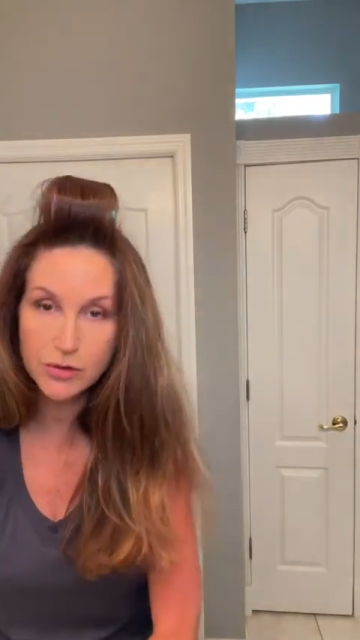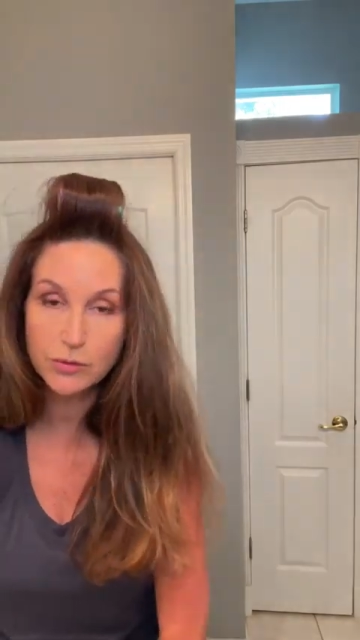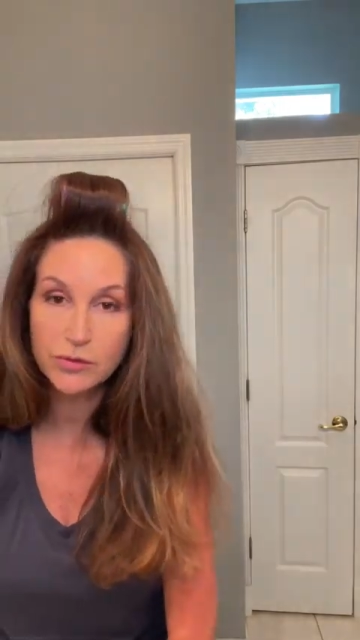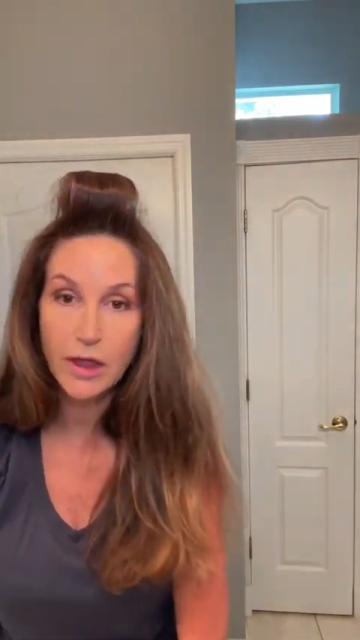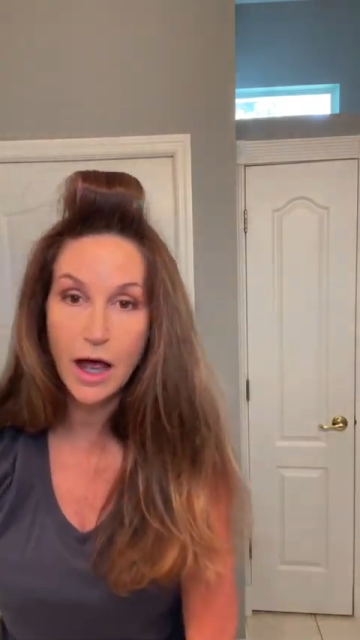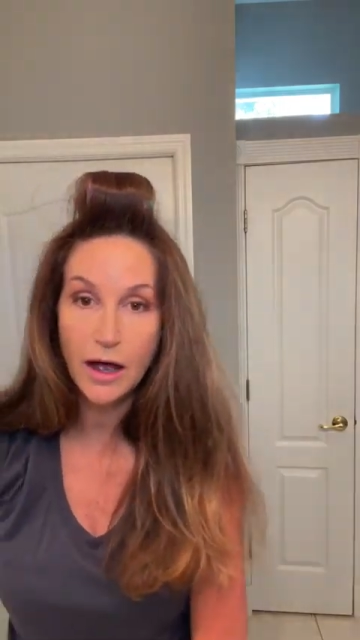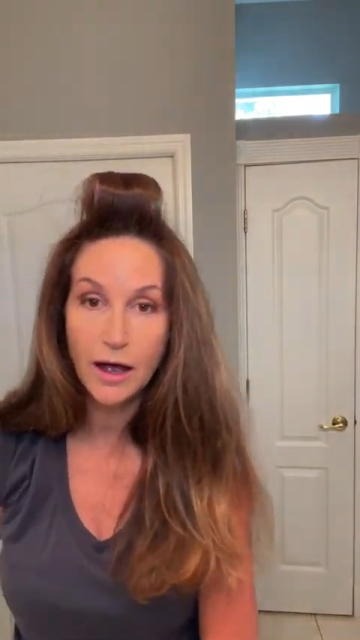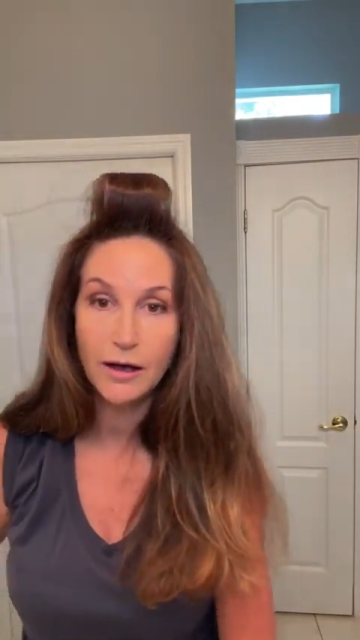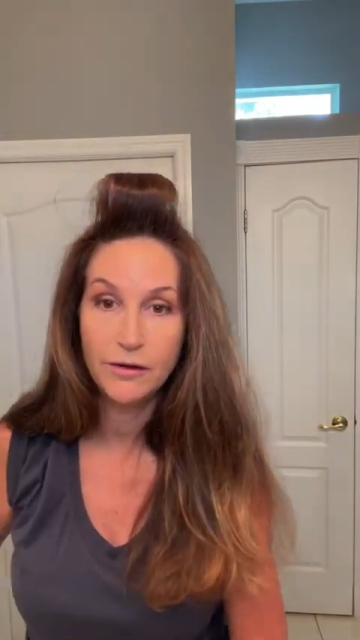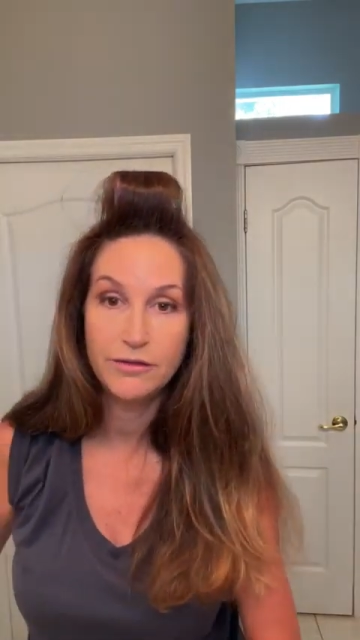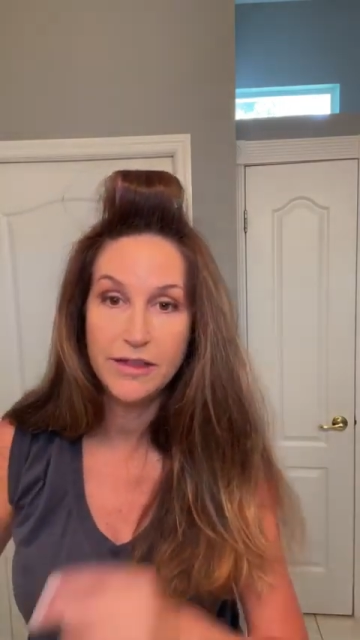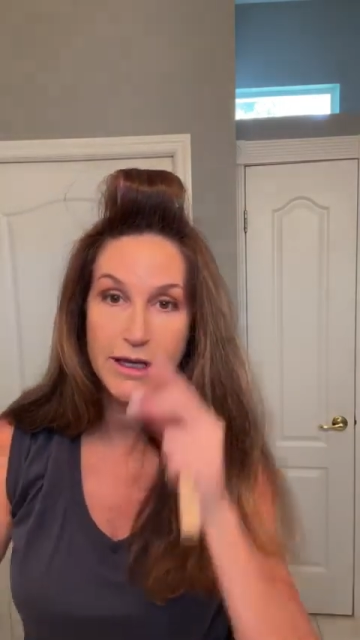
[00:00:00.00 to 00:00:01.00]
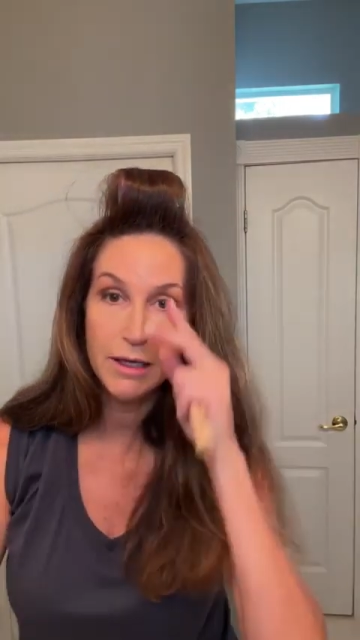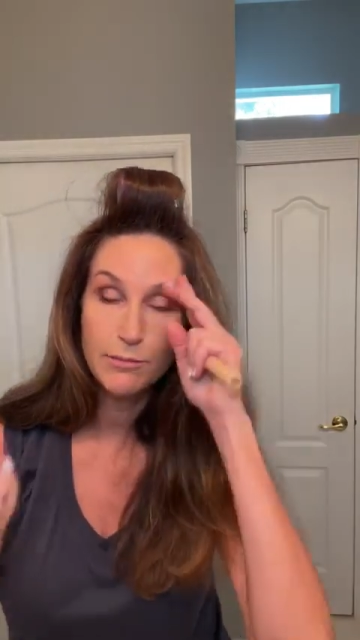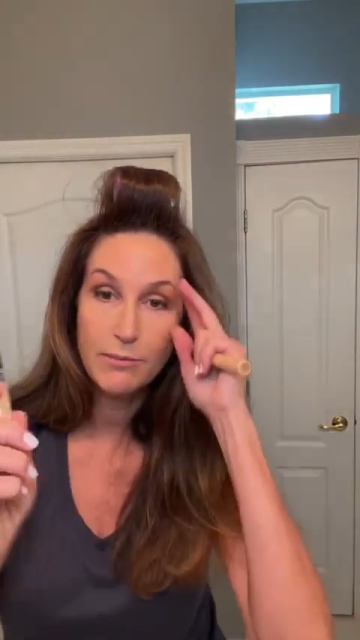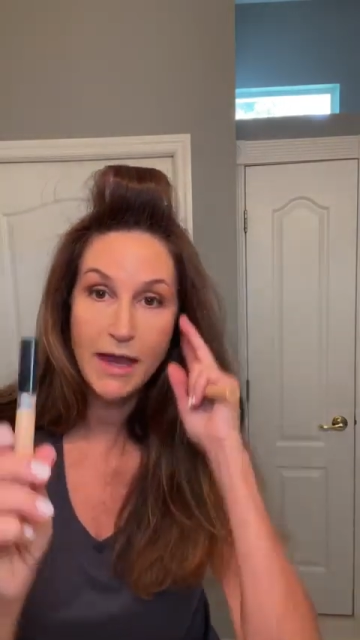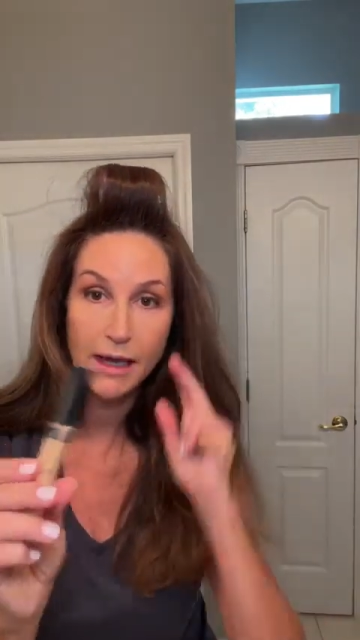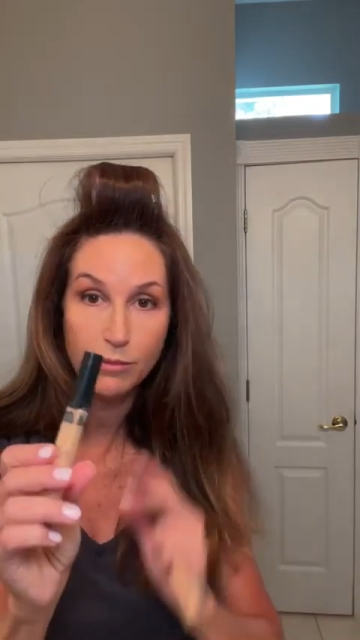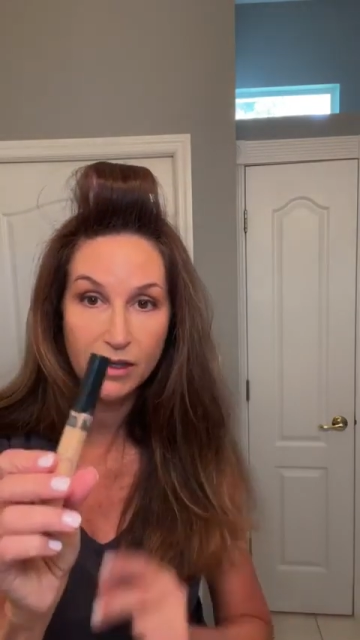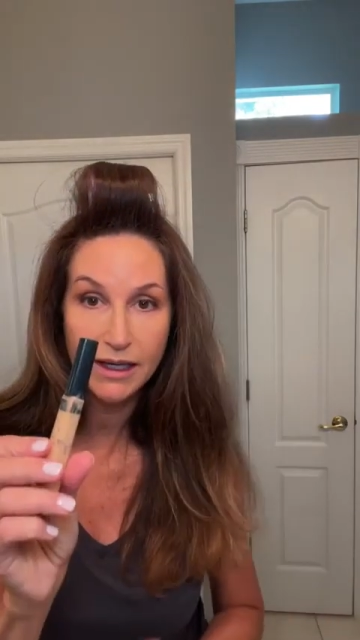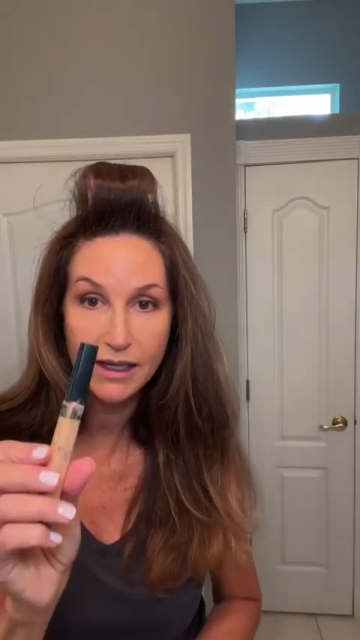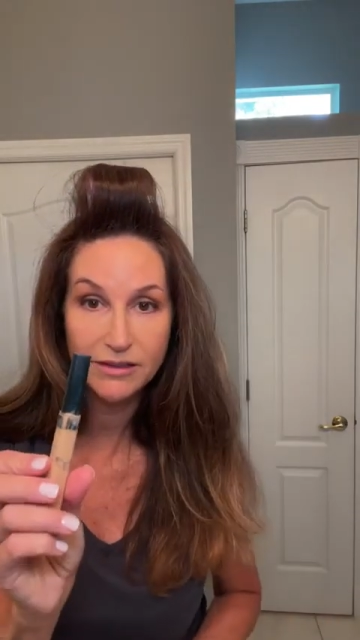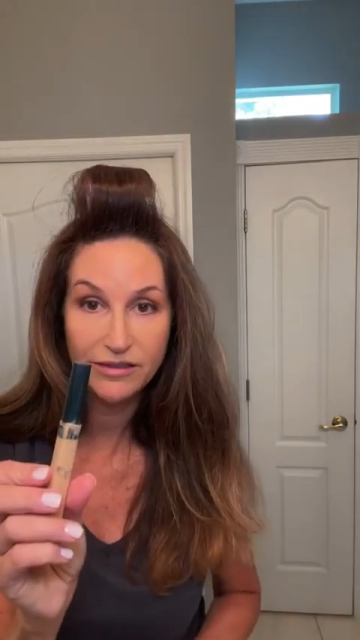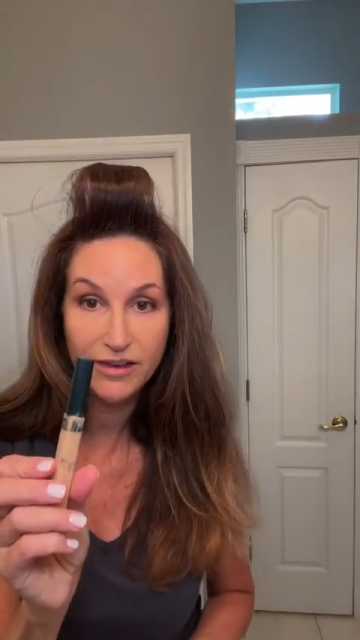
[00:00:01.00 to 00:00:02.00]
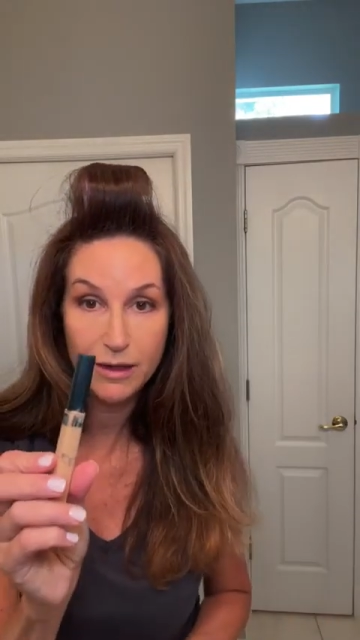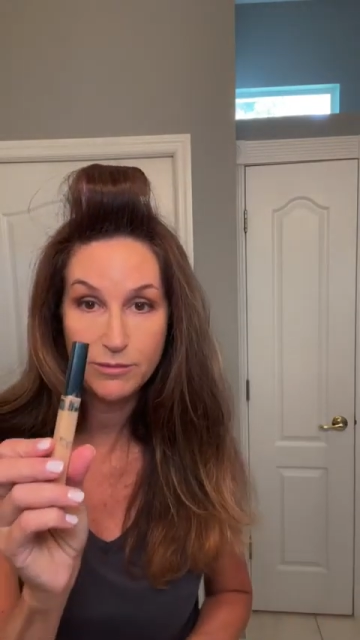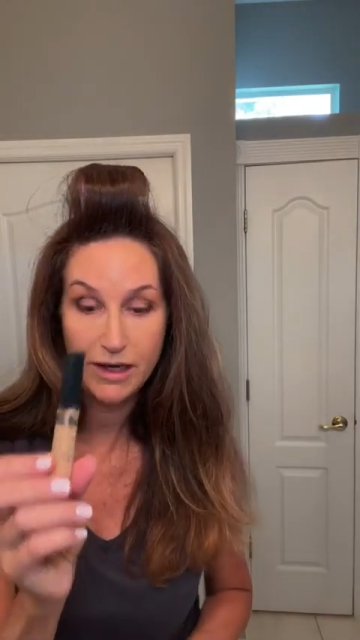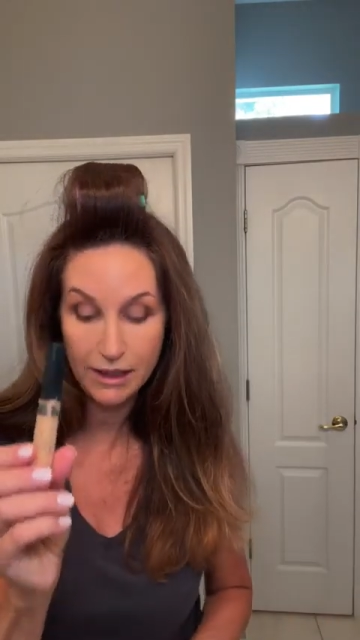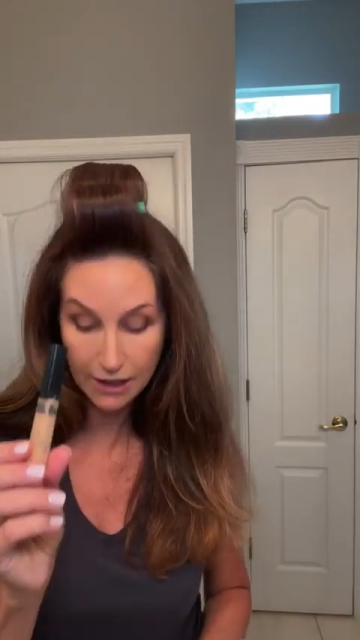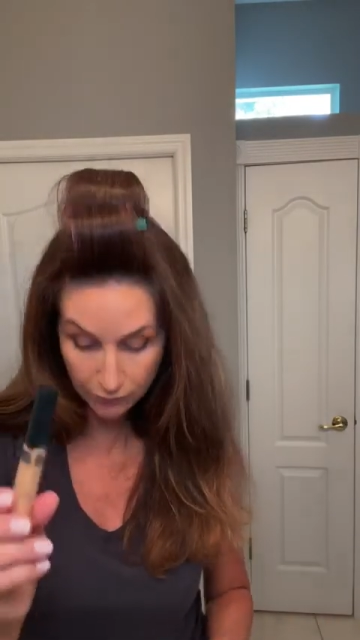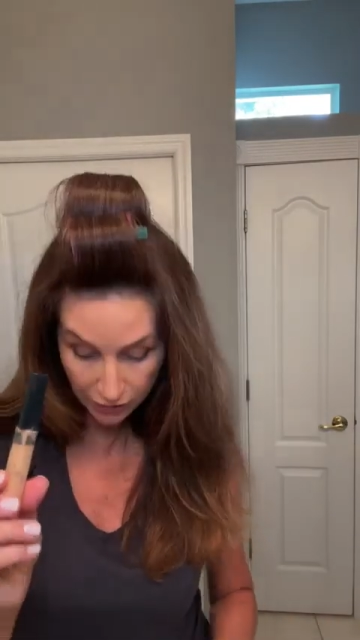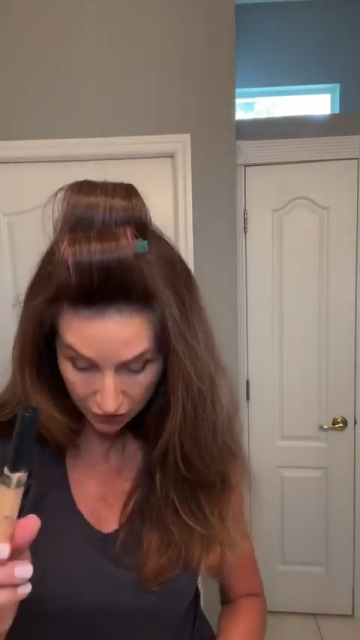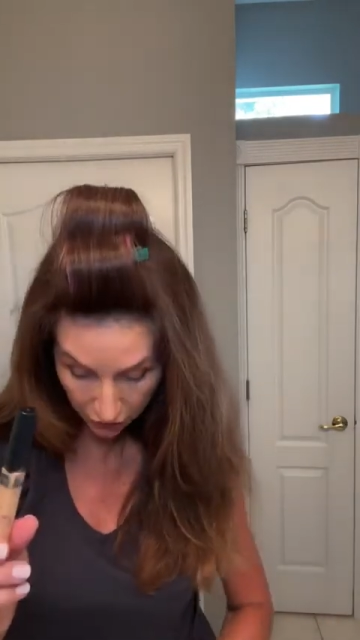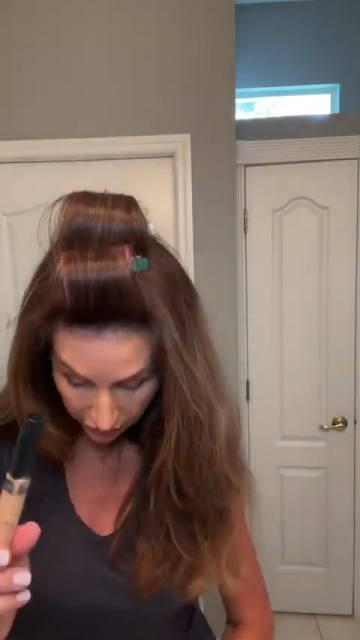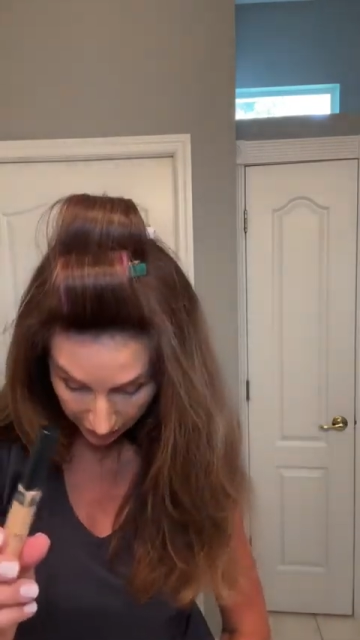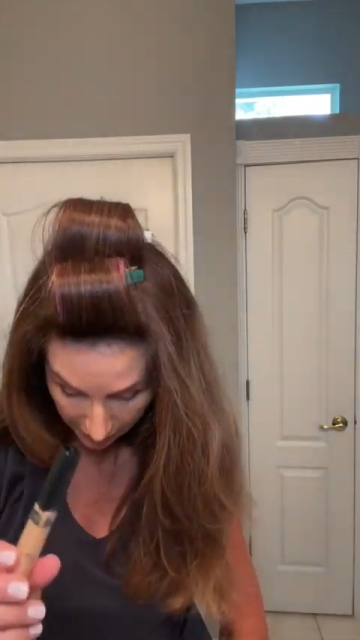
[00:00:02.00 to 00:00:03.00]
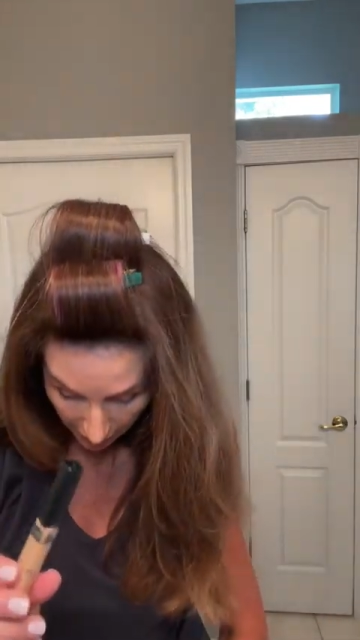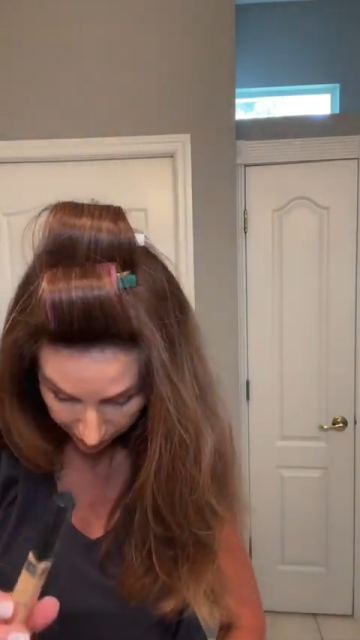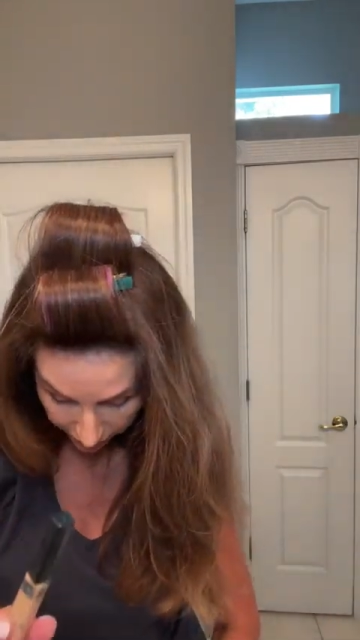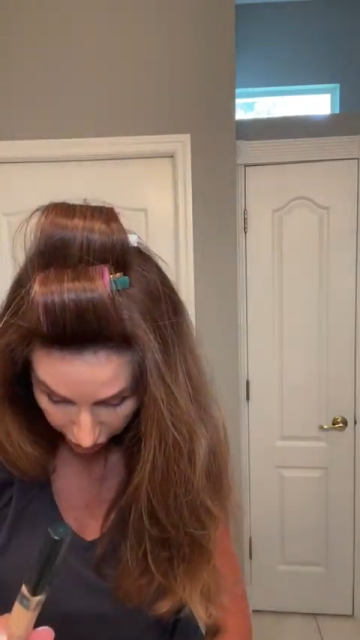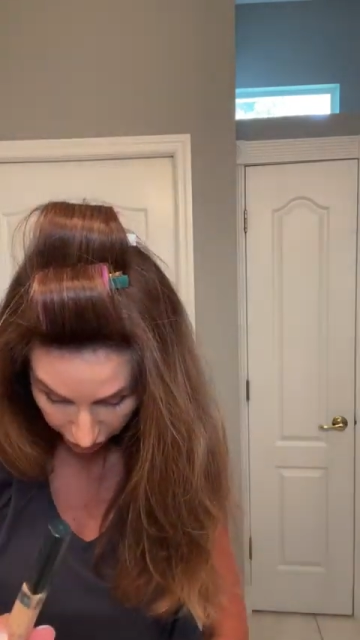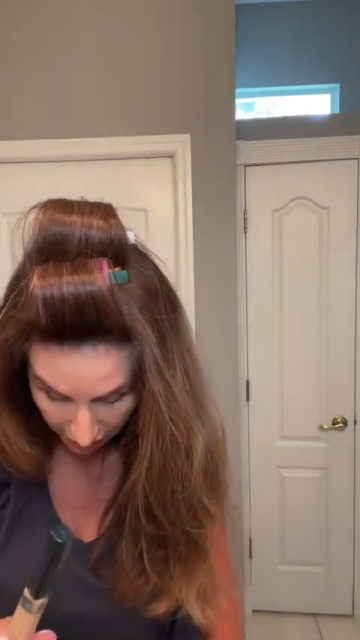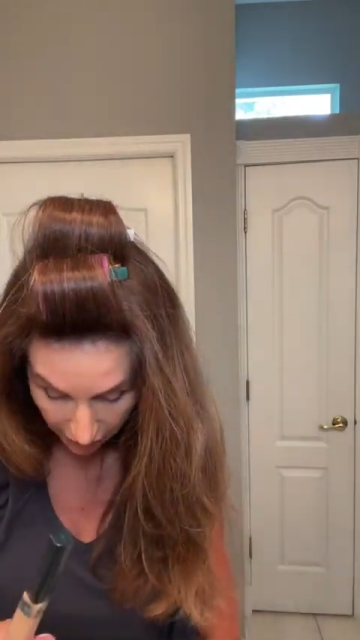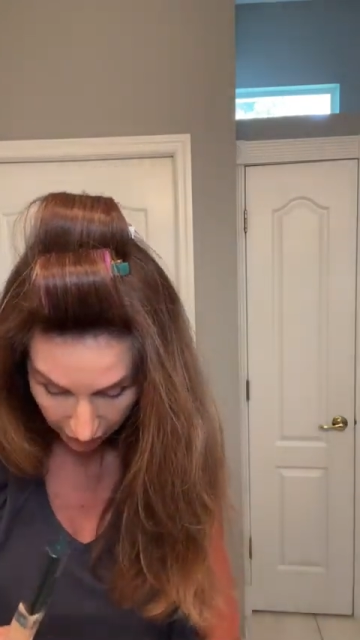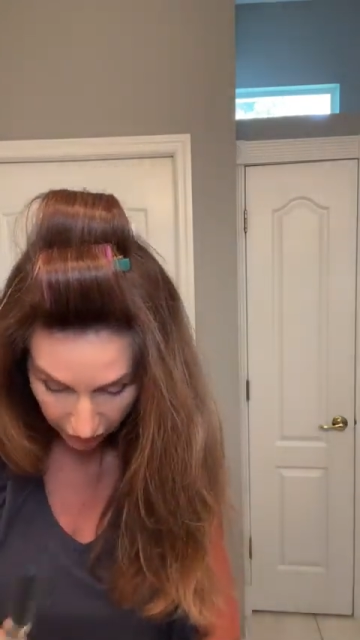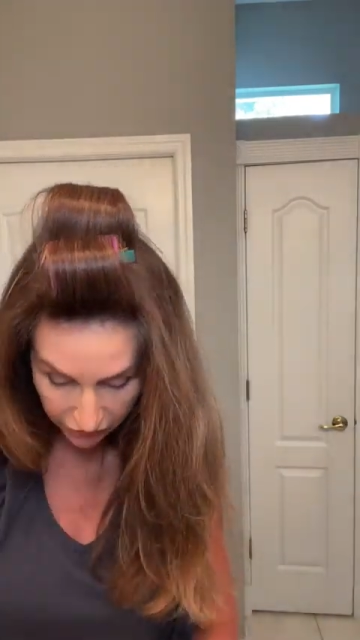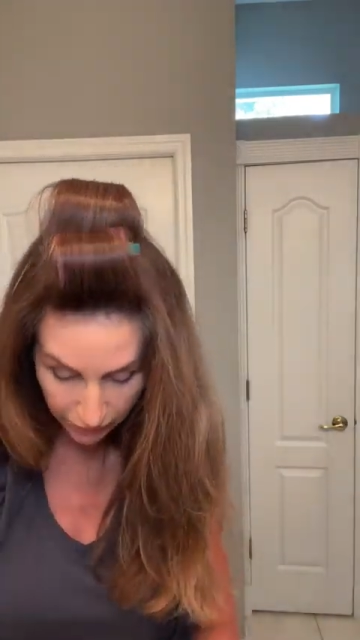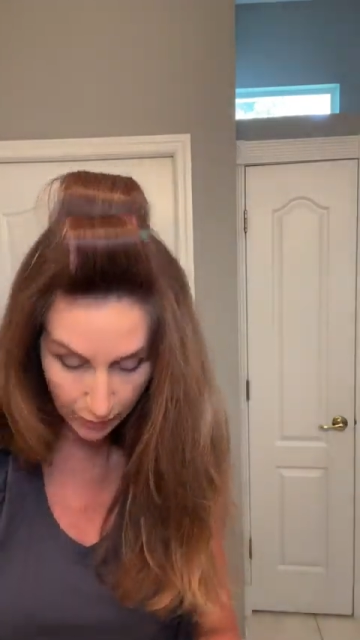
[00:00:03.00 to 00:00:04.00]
to love the Maybelline Fit Me, and I've been using that for years,